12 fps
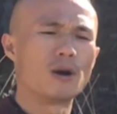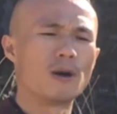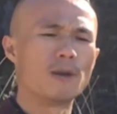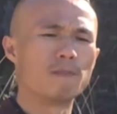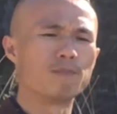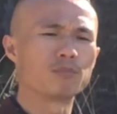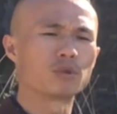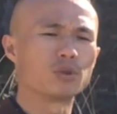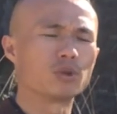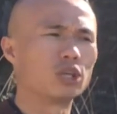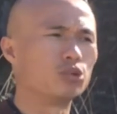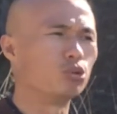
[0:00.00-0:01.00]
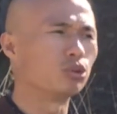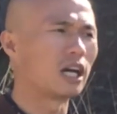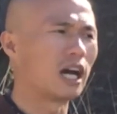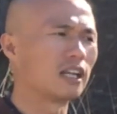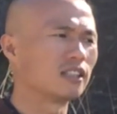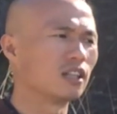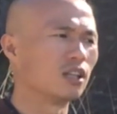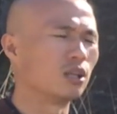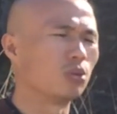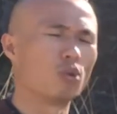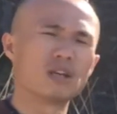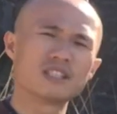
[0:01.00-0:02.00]
Um, you can do that uh,
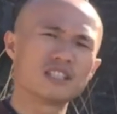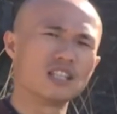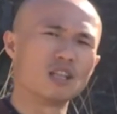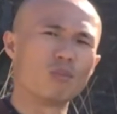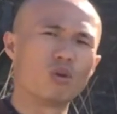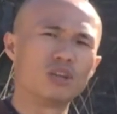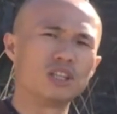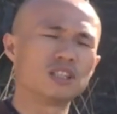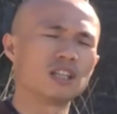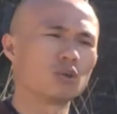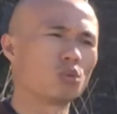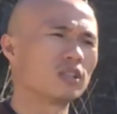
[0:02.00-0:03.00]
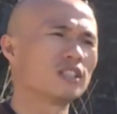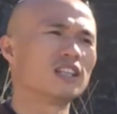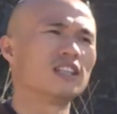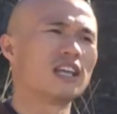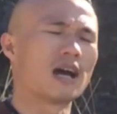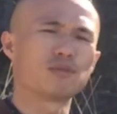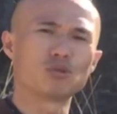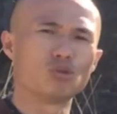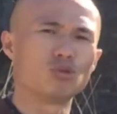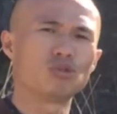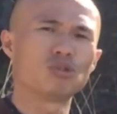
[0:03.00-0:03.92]
once in the morning, once in the afternoon.